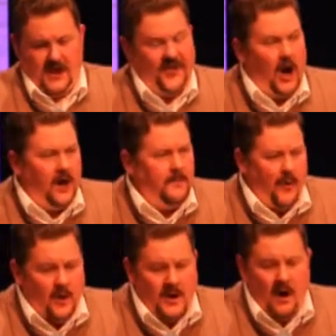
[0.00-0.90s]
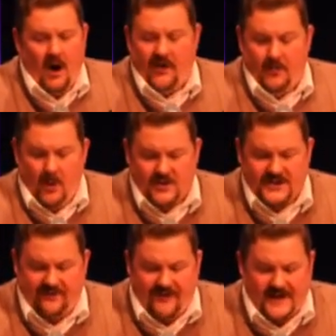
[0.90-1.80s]
The unborn are the
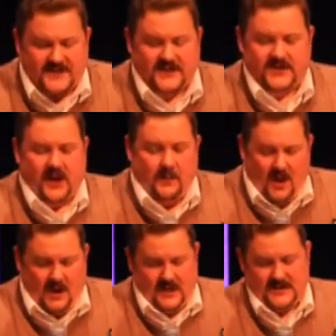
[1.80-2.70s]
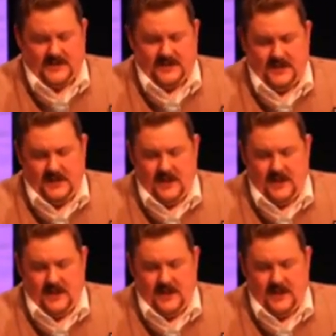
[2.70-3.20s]
most defenseless among us,